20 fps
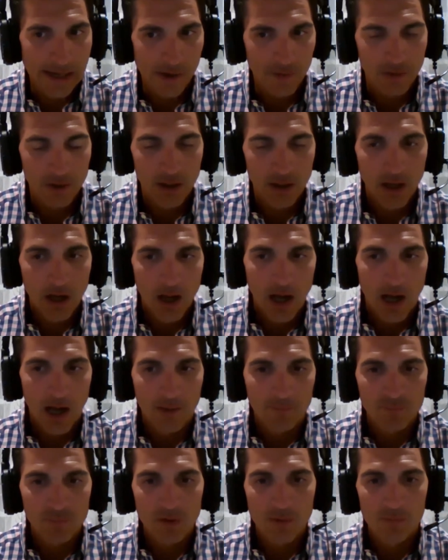
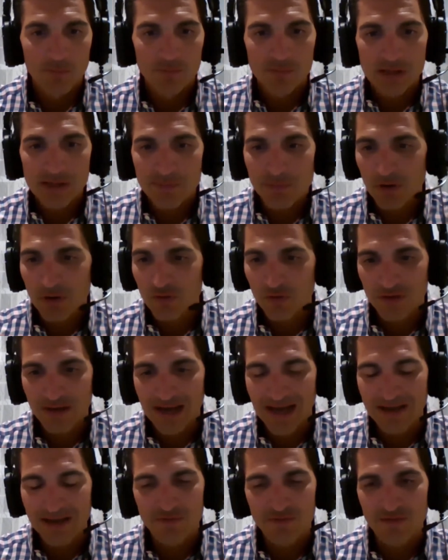out. Me personally,
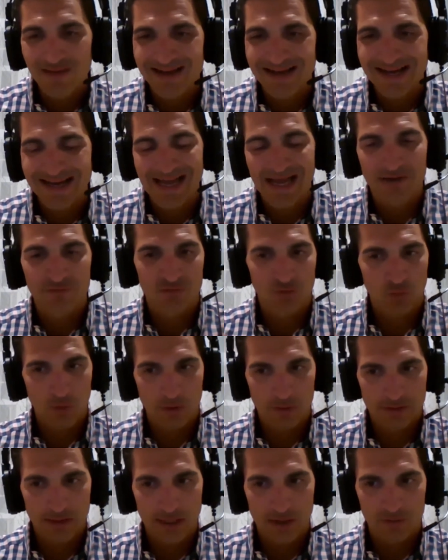I feel like I have to
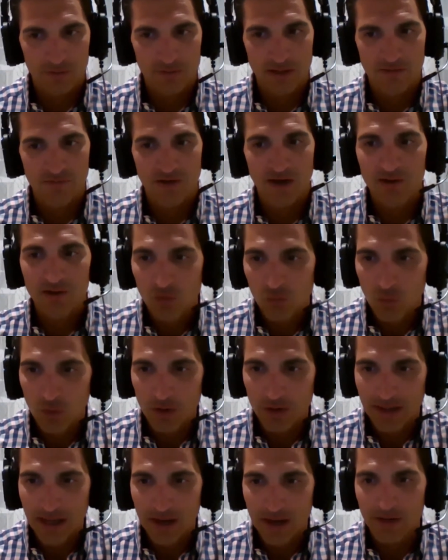work out. If I don't
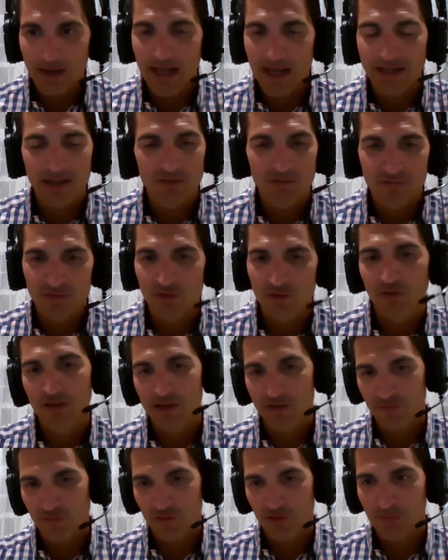work out, I can feel the
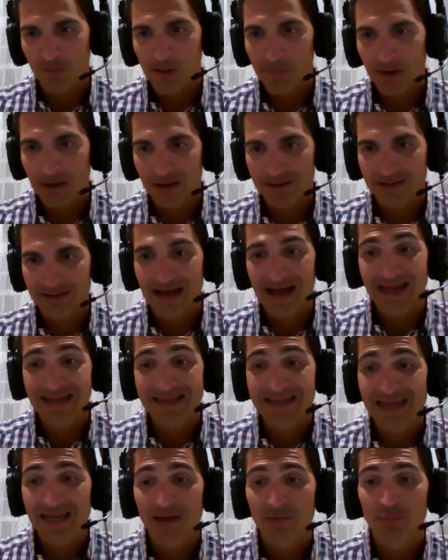difference in my body. I
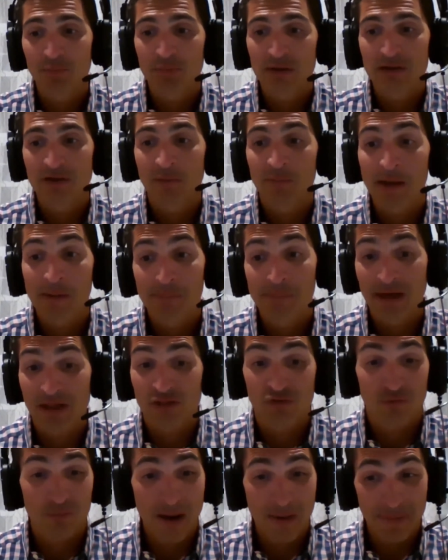can't be on my
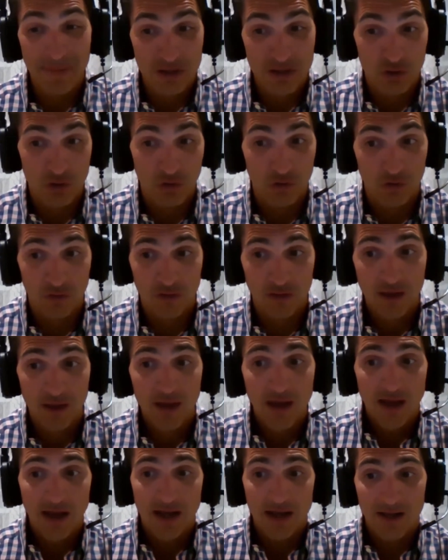best for my patients.
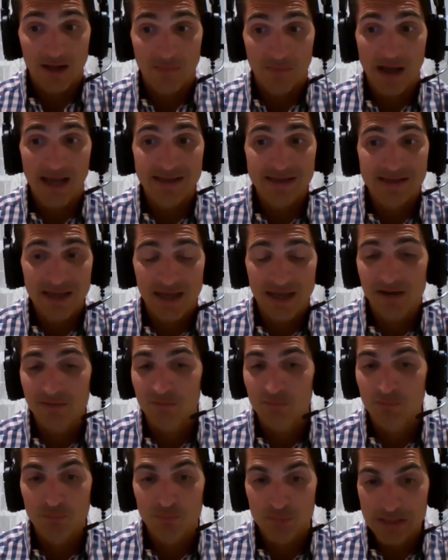I
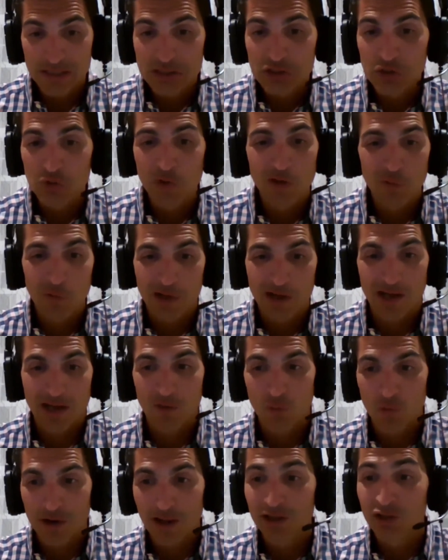can't be doing what
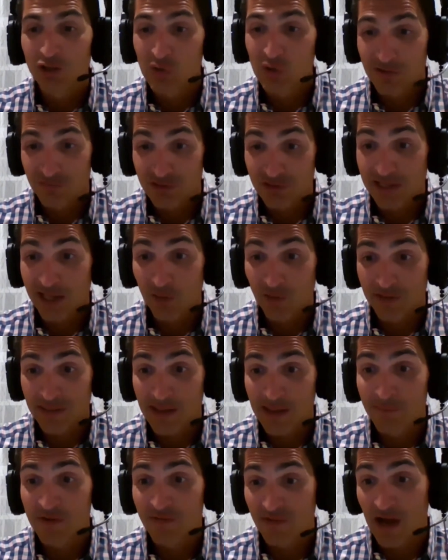I do every day with
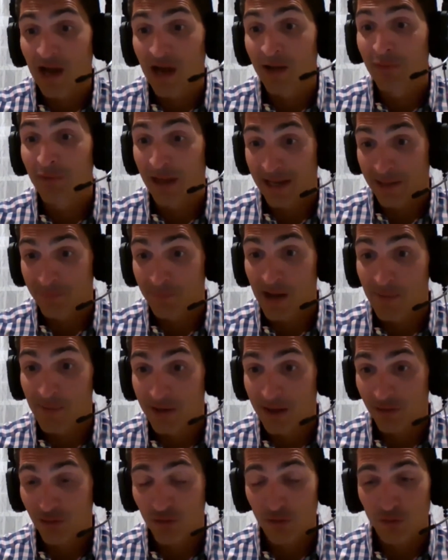them if I'm not at my
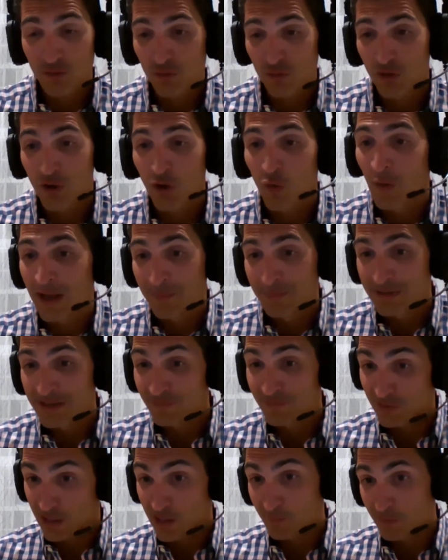best. So there's no way I'm
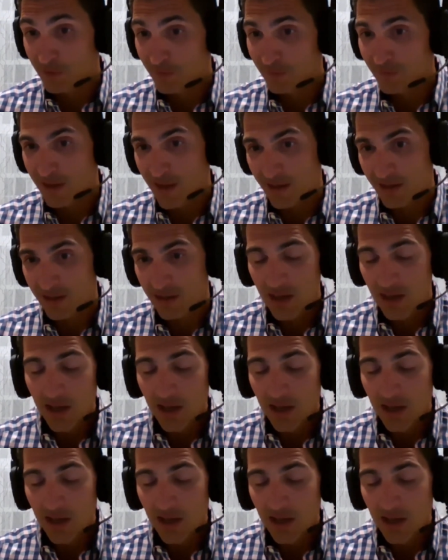giving up on that.